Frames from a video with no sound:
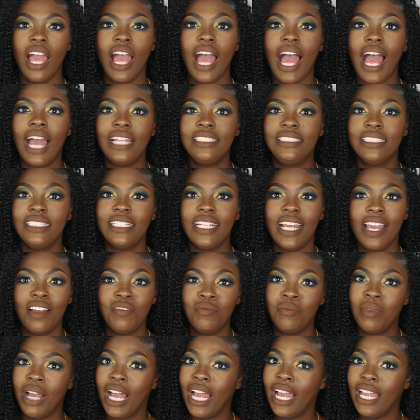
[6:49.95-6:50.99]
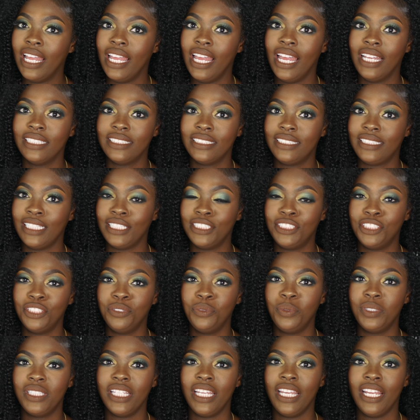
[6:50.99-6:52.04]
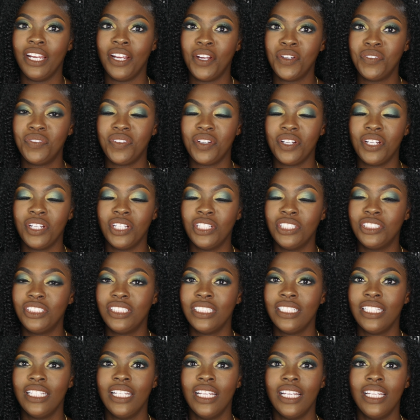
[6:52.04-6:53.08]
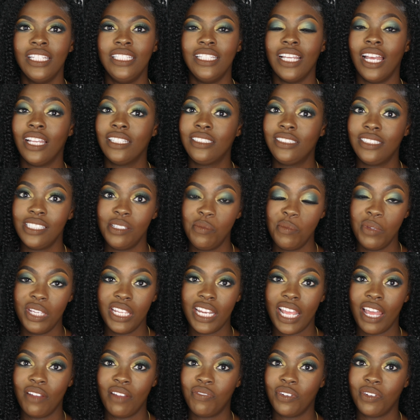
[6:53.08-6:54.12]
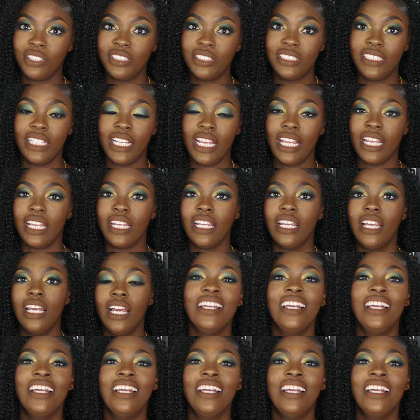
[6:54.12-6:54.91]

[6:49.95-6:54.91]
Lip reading: I did have my hesitation with the hair at first. Y'all seen me that first day.